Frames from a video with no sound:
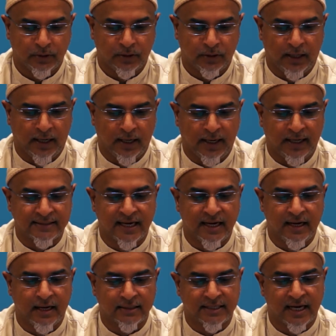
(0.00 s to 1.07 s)
As
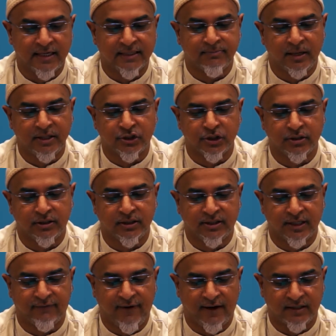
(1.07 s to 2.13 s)
I had mentioned, this
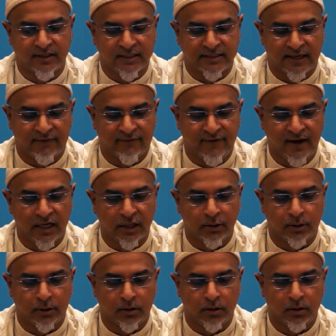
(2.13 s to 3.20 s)
in fact is
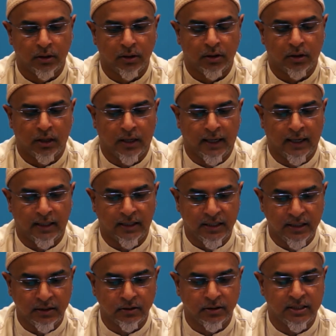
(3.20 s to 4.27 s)
available
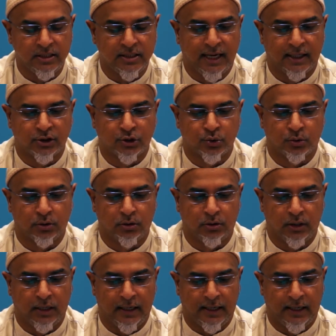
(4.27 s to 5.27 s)
in the actual